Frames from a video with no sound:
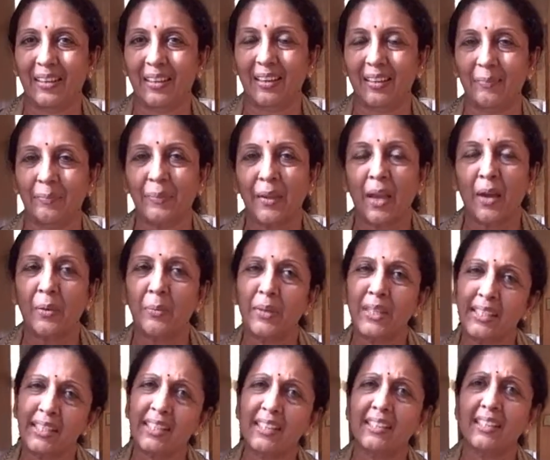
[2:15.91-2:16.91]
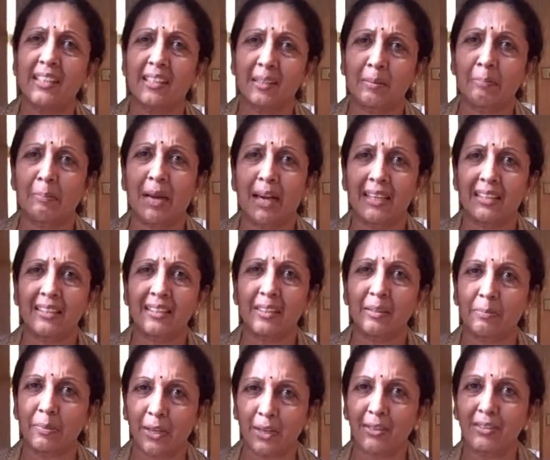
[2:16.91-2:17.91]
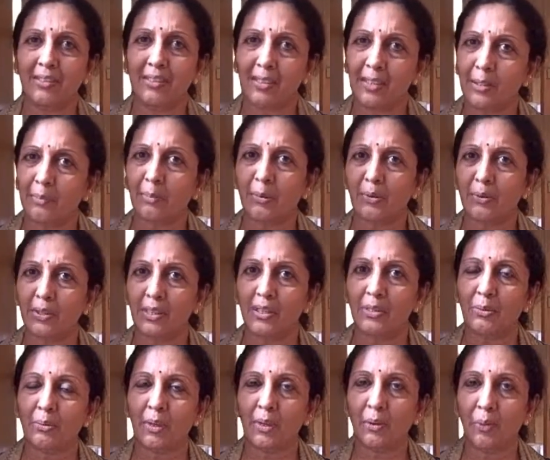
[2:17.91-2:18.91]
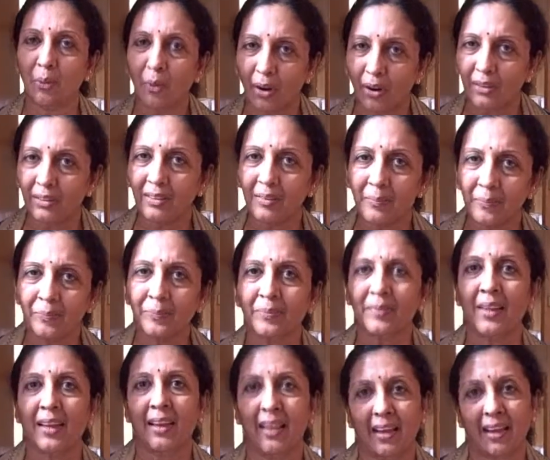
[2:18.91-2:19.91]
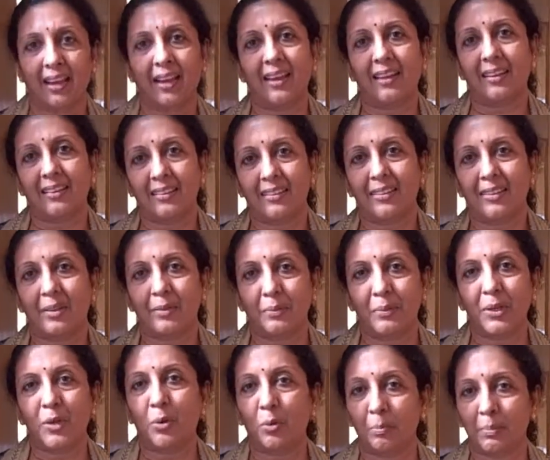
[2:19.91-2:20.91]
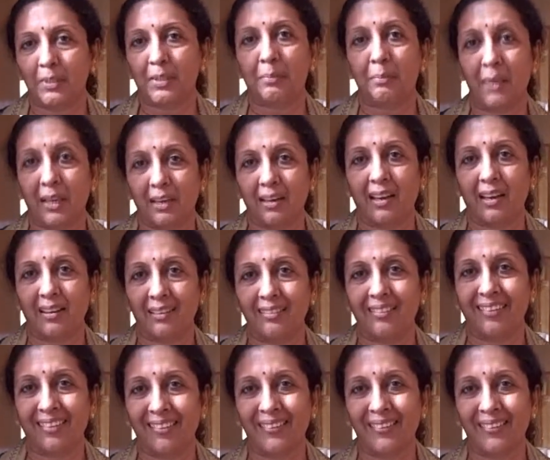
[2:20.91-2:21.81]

And we see it as a pilot because this process will go on, and we hope it's a beginning.